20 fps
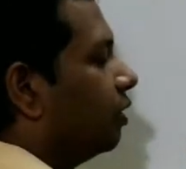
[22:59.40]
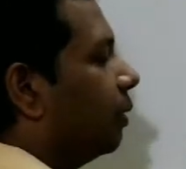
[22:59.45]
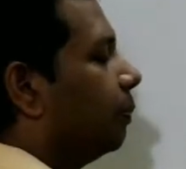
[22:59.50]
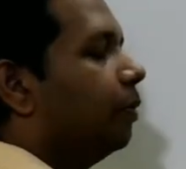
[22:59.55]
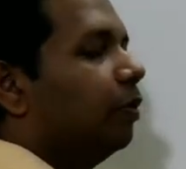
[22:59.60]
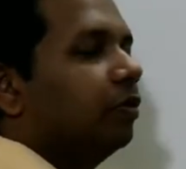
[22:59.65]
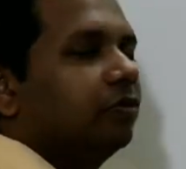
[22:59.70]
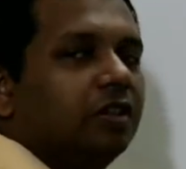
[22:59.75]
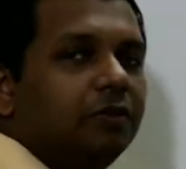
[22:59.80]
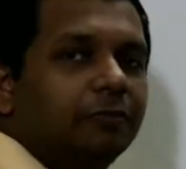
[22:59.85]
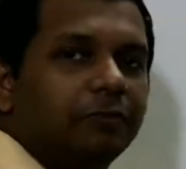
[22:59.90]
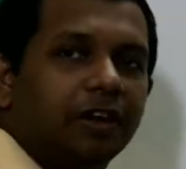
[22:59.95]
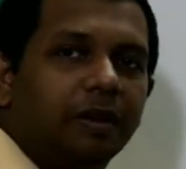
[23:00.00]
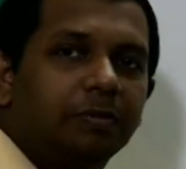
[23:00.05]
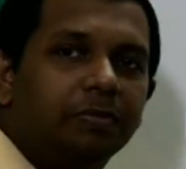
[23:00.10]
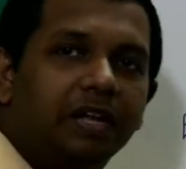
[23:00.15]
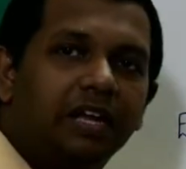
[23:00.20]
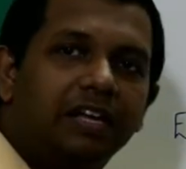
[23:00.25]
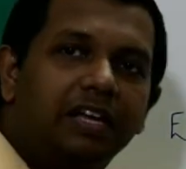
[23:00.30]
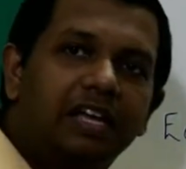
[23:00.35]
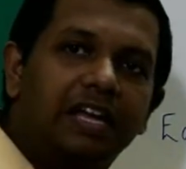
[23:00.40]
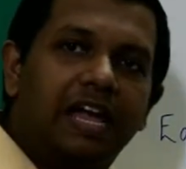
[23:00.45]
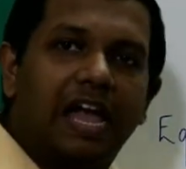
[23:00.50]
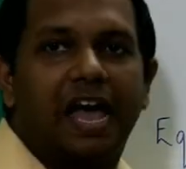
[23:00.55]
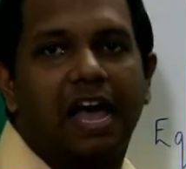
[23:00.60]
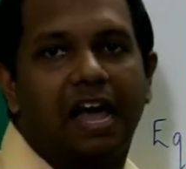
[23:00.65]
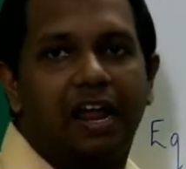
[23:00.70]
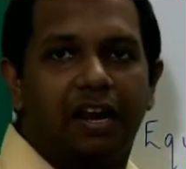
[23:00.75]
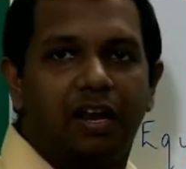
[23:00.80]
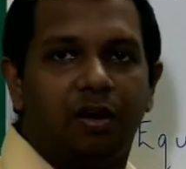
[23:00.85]
suppose if I am taking
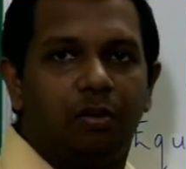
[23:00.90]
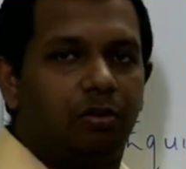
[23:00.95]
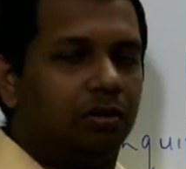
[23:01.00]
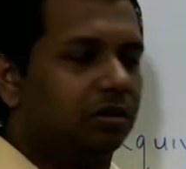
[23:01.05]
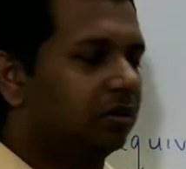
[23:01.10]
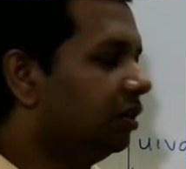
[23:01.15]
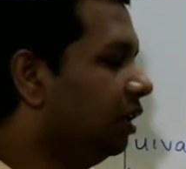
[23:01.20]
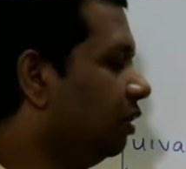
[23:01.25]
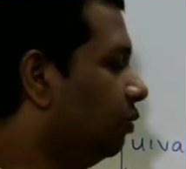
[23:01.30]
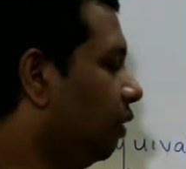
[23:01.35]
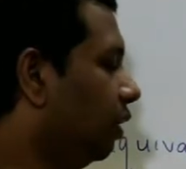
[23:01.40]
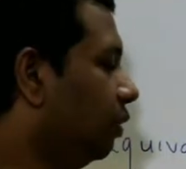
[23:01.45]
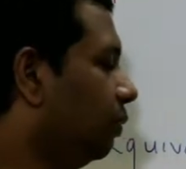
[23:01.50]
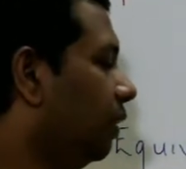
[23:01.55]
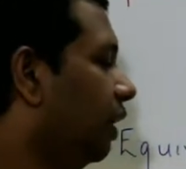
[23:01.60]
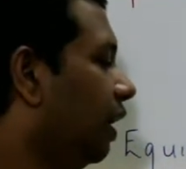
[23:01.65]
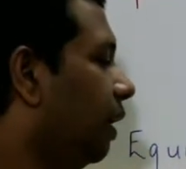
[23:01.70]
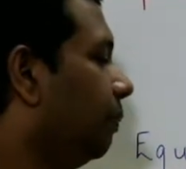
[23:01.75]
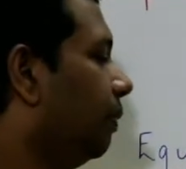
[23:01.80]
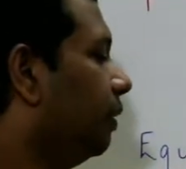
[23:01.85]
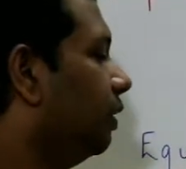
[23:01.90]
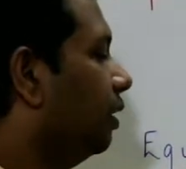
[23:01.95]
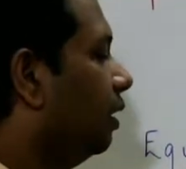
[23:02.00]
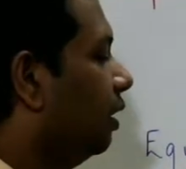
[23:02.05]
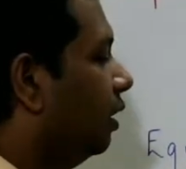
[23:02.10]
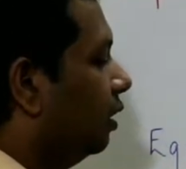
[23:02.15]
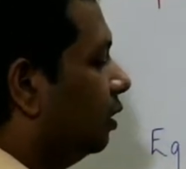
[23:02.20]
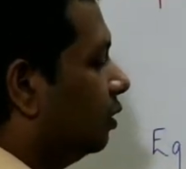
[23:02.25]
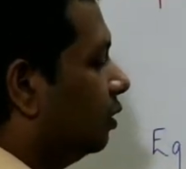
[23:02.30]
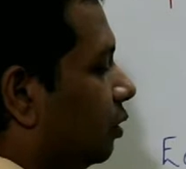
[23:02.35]
anion then what will happen
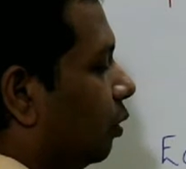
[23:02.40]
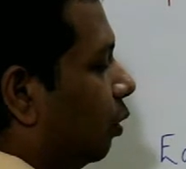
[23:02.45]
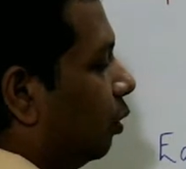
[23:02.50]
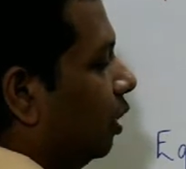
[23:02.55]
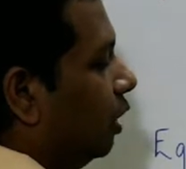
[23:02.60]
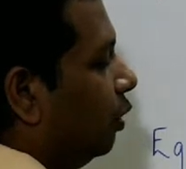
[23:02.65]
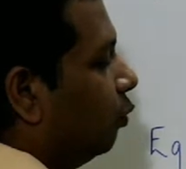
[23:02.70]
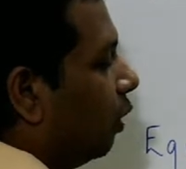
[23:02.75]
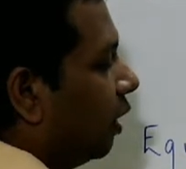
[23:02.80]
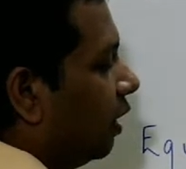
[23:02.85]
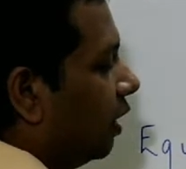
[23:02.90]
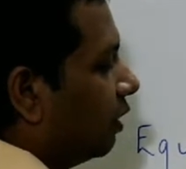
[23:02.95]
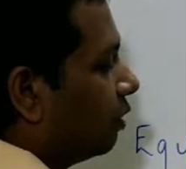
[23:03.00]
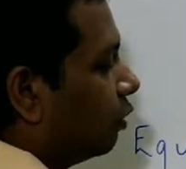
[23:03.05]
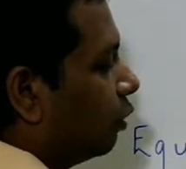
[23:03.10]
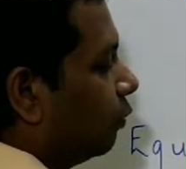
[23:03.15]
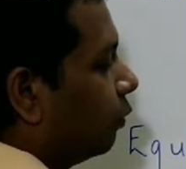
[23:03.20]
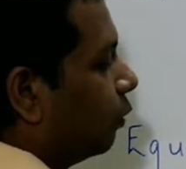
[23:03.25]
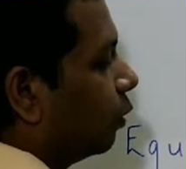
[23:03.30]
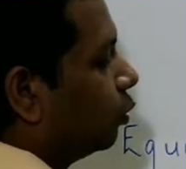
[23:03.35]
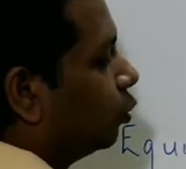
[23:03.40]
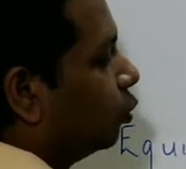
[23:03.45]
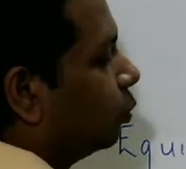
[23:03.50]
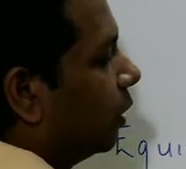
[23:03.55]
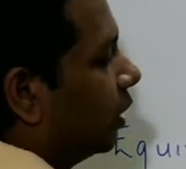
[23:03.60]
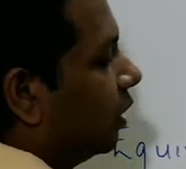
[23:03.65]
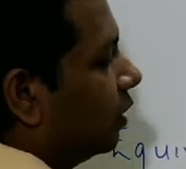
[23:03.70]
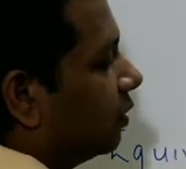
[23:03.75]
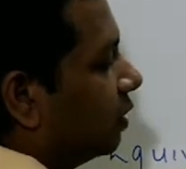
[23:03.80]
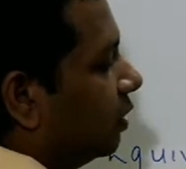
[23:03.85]
the only one so two
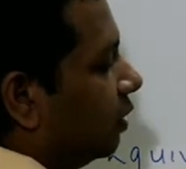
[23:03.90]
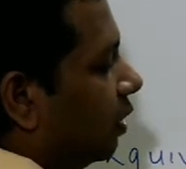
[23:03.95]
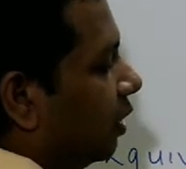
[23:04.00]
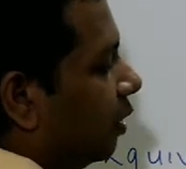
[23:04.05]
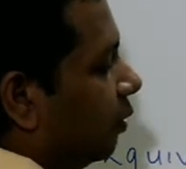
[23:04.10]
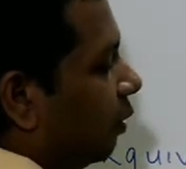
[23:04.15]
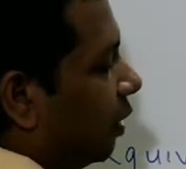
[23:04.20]
minus uh,